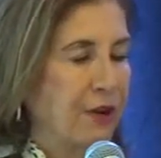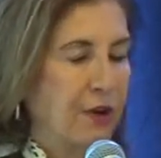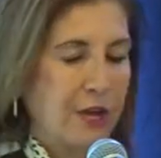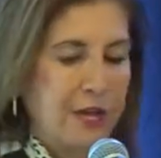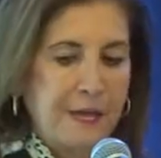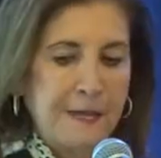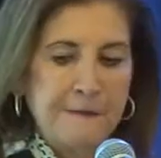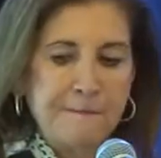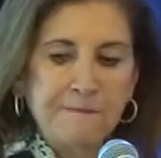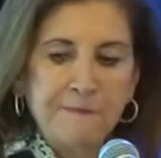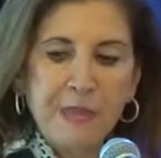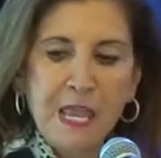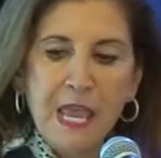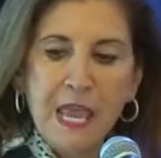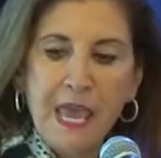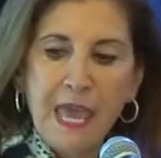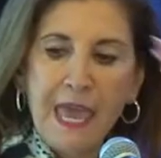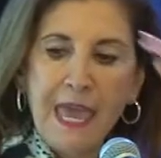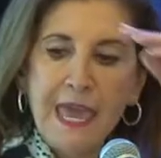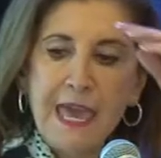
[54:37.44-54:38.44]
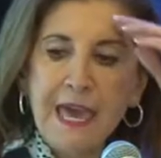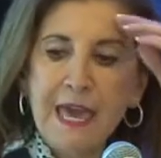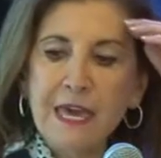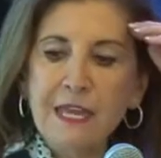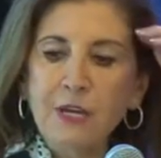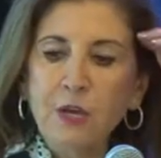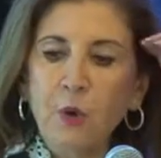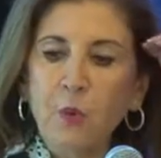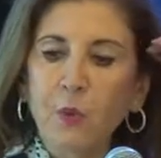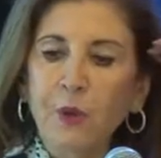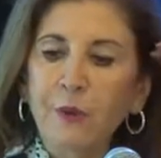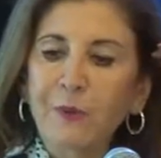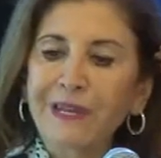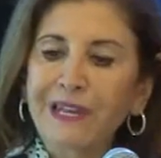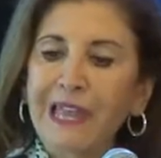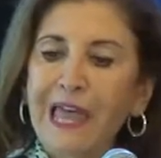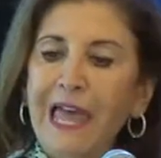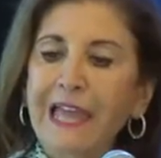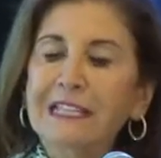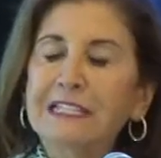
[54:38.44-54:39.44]
right? And we would
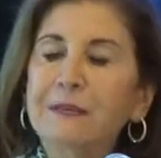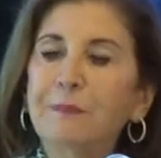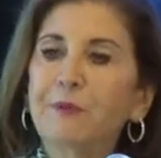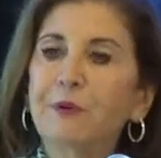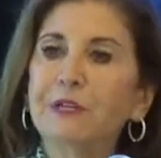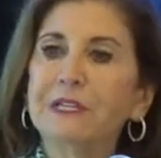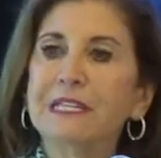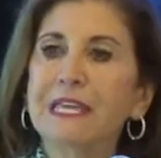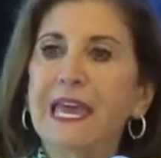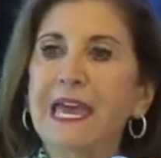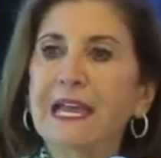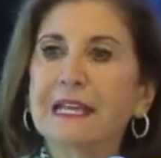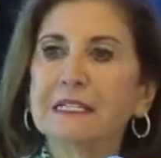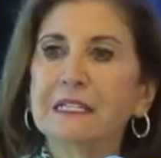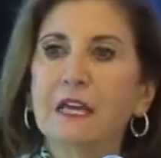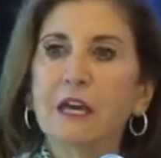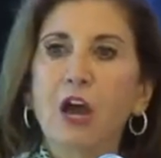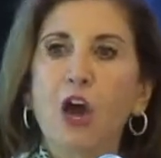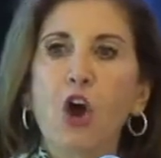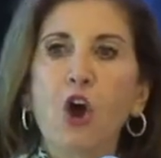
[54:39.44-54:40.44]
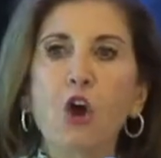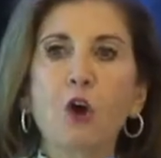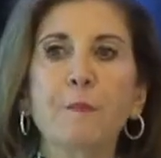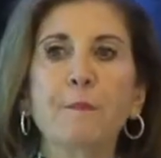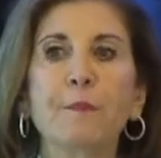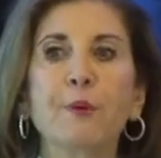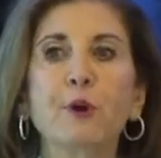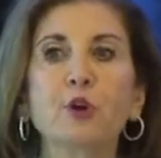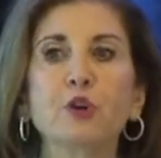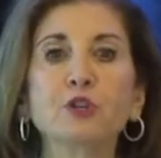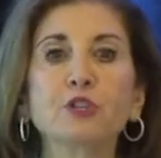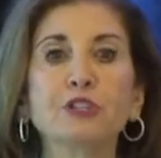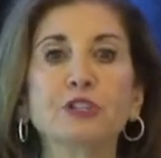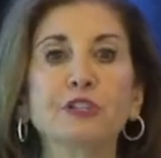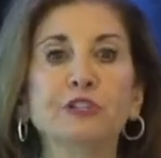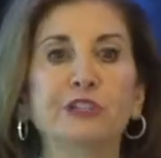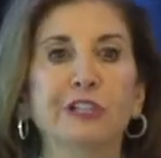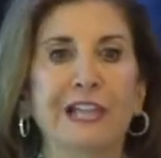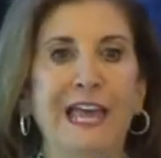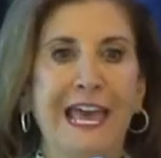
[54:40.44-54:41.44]
like to protect our
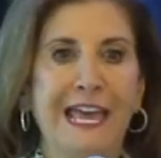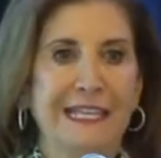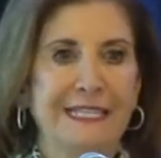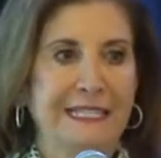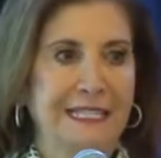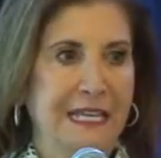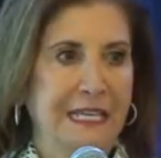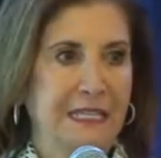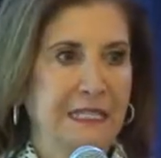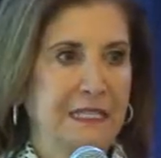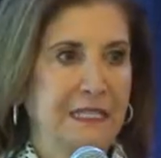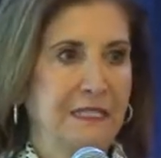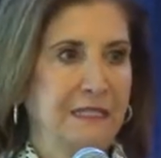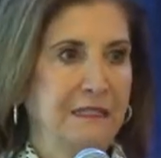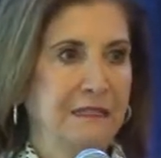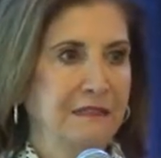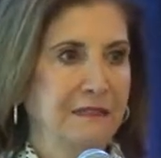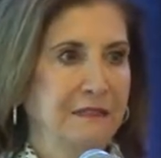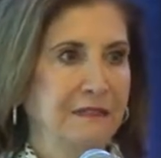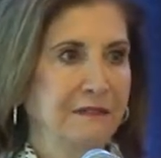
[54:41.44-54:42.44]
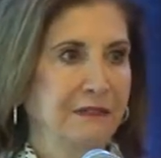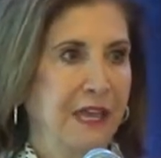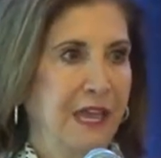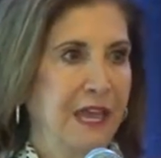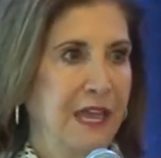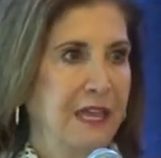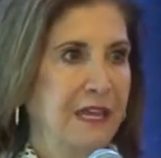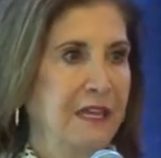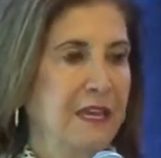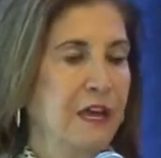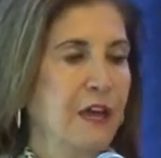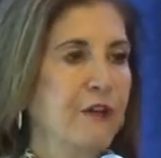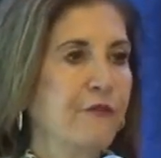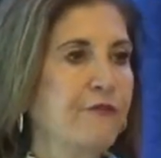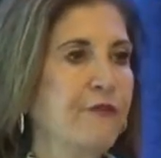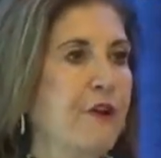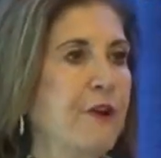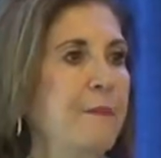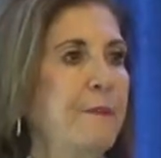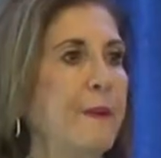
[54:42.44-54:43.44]
personal assets, okay,
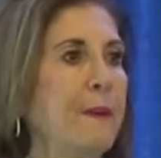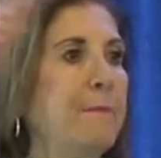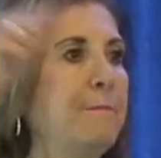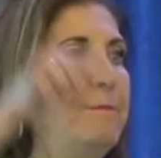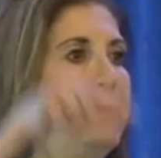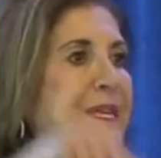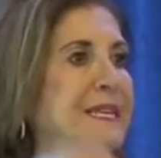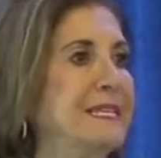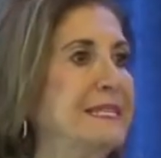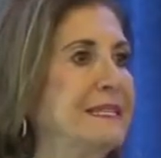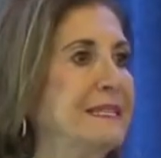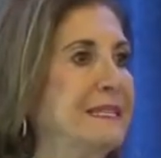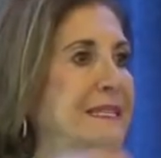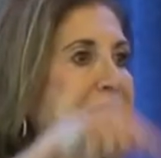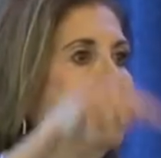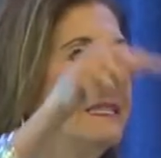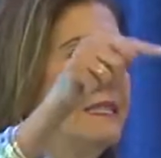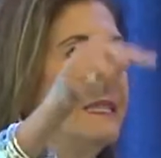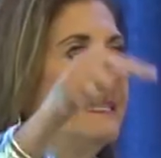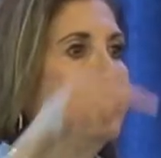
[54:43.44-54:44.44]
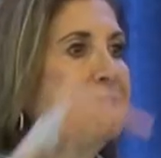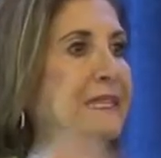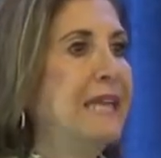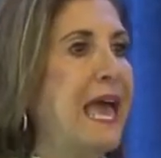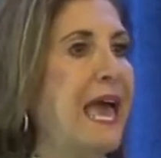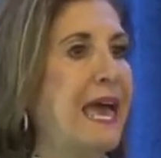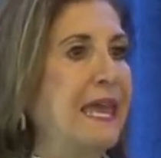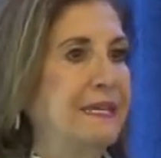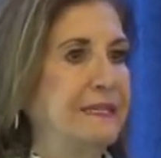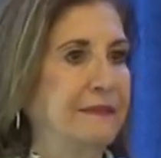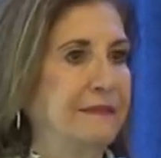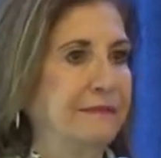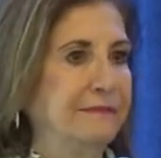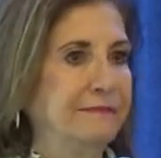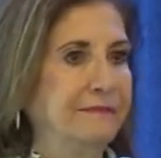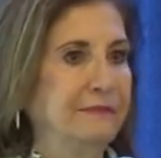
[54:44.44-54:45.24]
from business debt.